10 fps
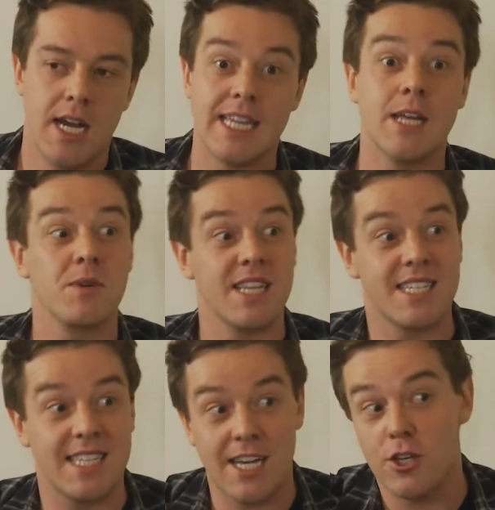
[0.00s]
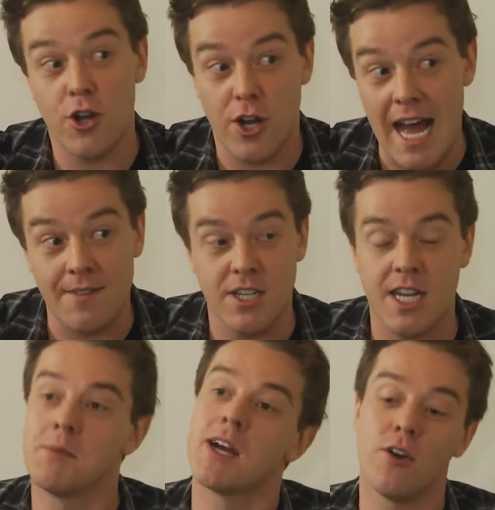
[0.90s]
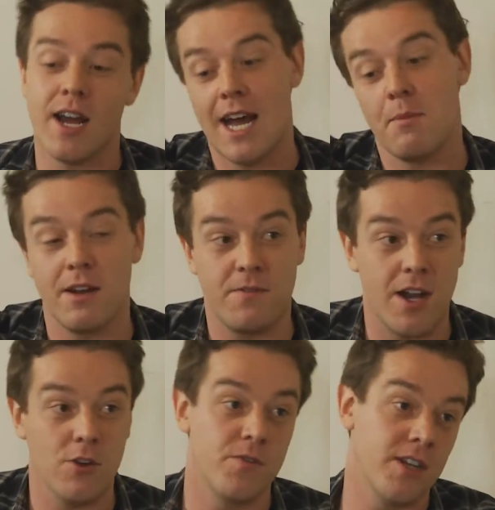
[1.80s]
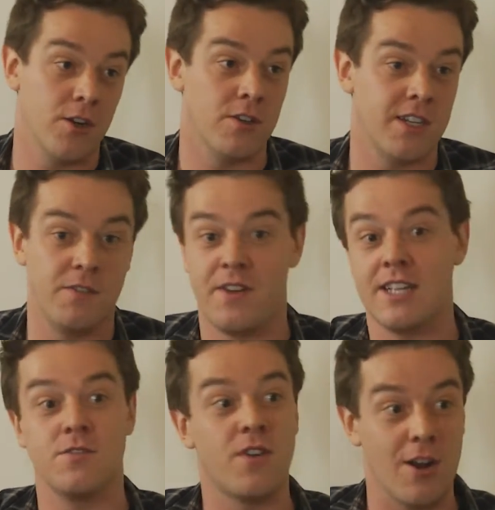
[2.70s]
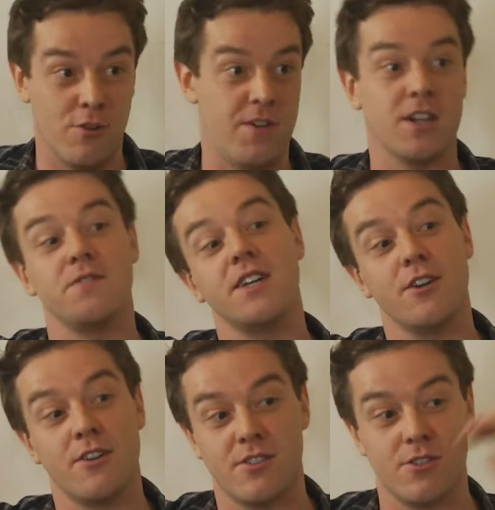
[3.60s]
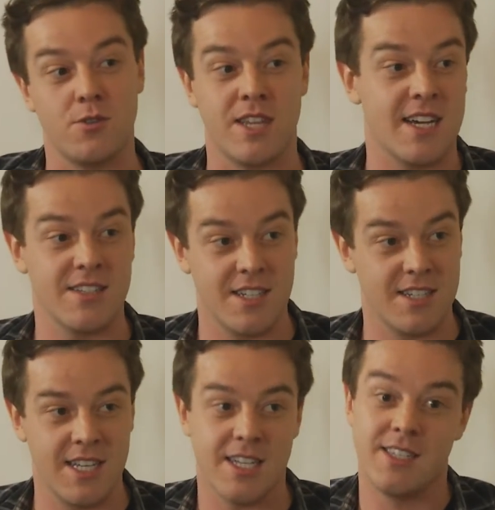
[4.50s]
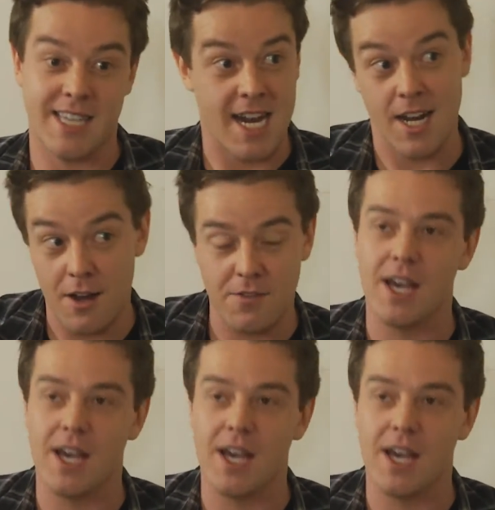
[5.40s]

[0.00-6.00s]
And then when they say you don't have it yet, I'm like, all right, how about a viral video that invents viral fucking videos in 2006? Is that enough?